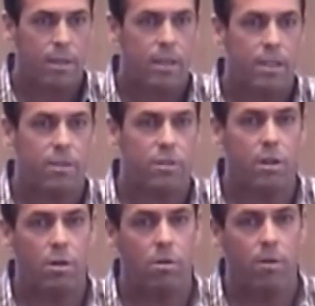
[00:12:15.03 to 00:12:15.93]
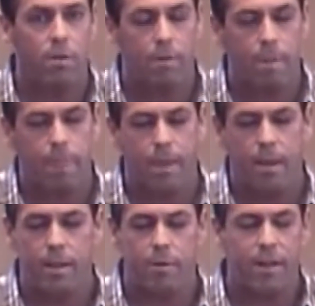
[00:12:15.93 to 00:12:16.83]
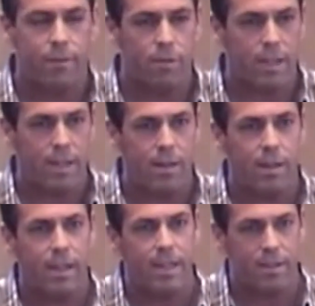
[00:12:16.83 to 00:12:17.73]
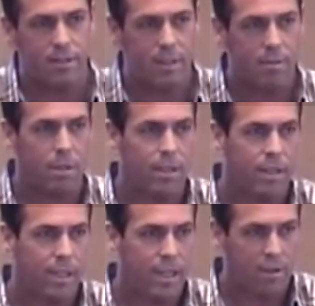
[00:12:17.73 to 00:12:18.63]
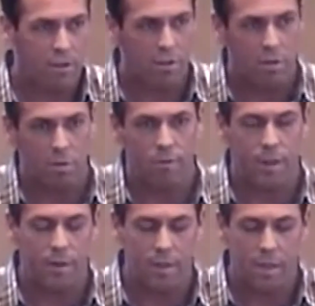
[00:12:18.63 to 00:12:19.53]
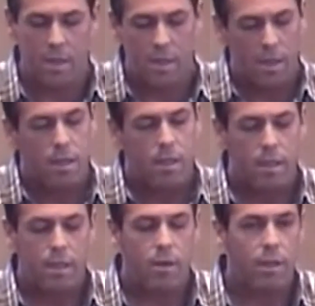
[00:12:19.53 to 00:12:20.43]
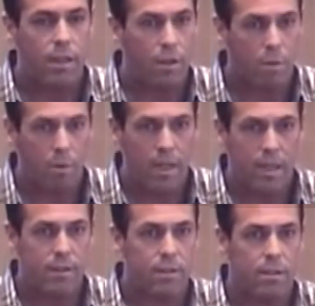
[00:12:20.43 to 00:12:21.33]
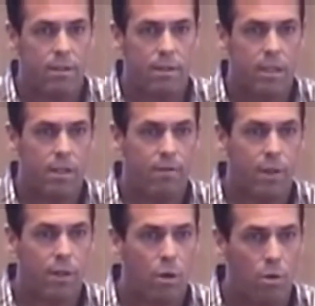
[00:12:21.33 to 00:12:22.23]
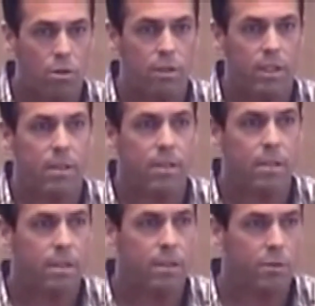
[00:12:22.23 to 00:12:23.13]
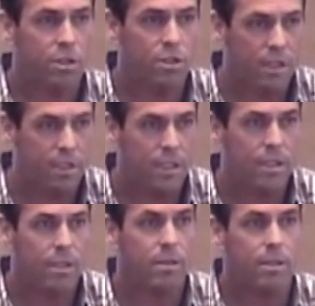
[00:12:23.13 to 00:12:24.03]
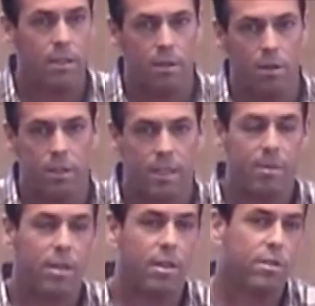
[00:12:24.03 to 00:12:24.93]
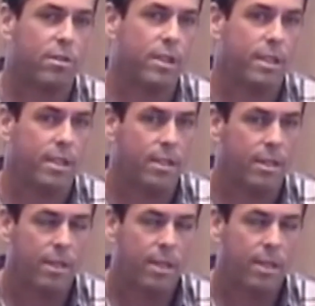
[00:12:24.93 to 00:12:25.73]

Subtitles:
And so, when I first got out, I had the stigma that the Catholic Church was very, in their ways, and, very cold, and would judging, and looked at me harshly, and